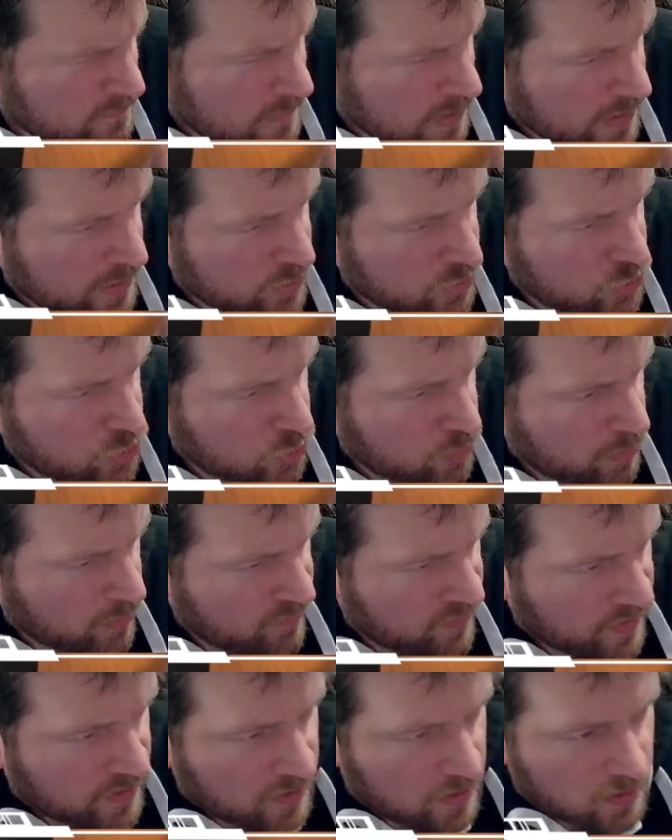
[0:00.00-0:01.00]
Hey,
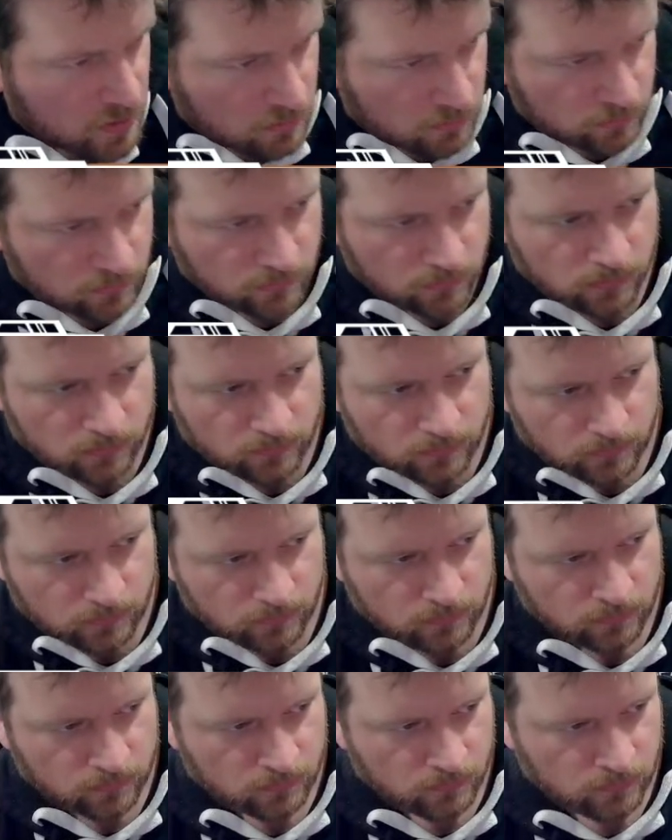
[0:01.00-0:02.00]
Jubovic.
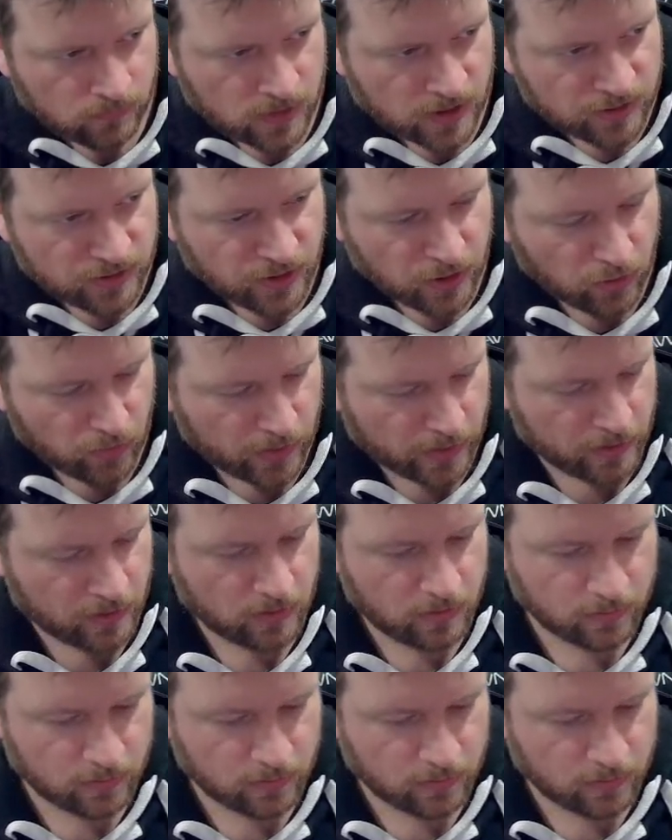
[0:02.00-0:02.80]
How's it going?